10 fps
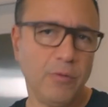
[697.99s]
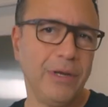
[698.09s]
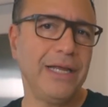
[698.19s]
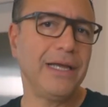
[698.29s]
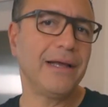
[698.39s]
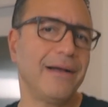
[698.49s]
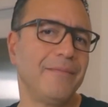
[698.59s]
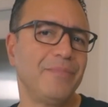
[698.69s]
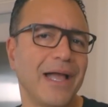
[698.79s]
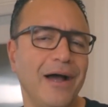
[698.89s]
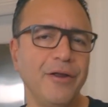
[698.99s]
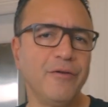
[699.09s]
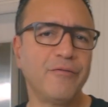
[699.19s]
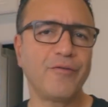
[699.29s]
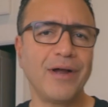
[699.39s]
You really how do
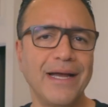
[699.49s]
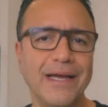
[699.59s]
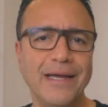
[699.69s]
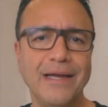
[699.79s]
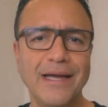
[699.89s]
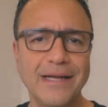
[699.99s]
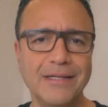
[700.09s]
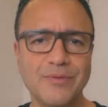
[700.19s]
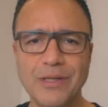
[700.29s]
you fry eggs?